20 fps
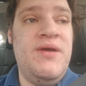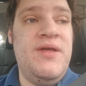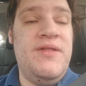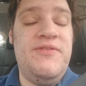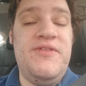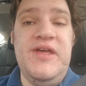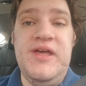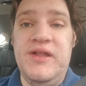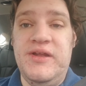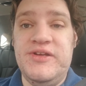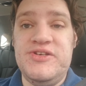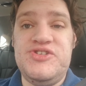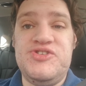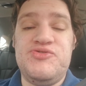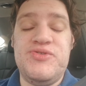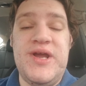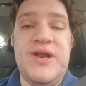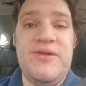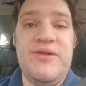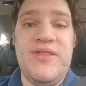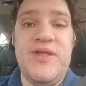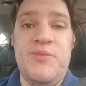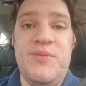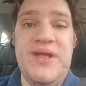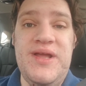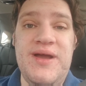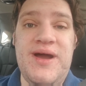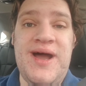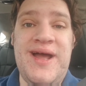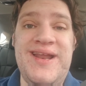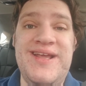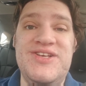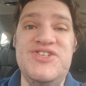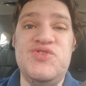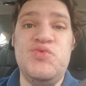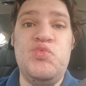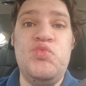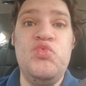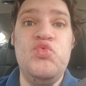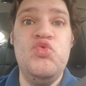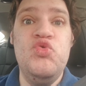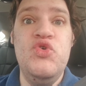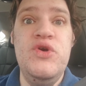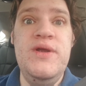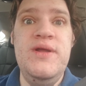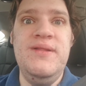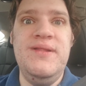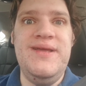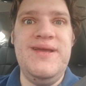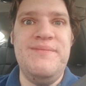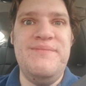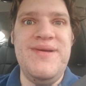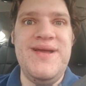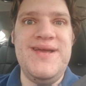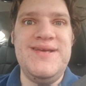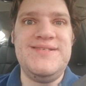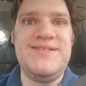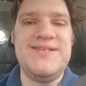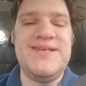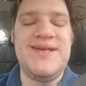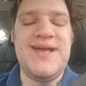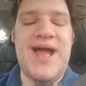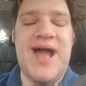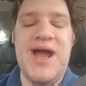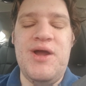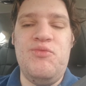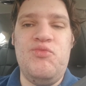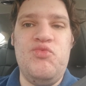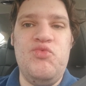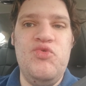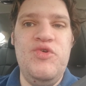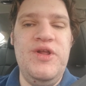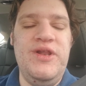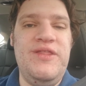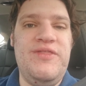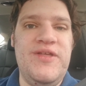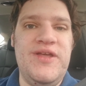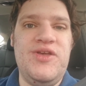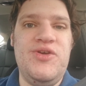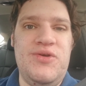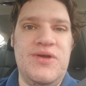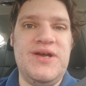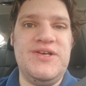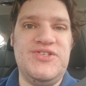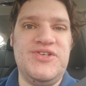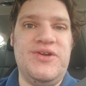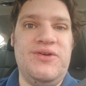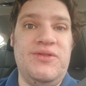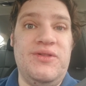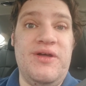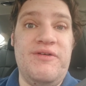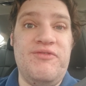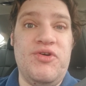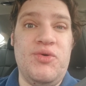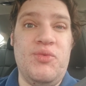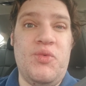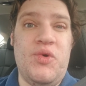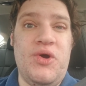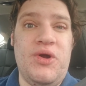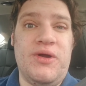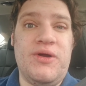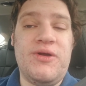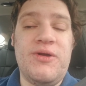The illustrator that we got is really amazing. I really think you guys are going to love her work.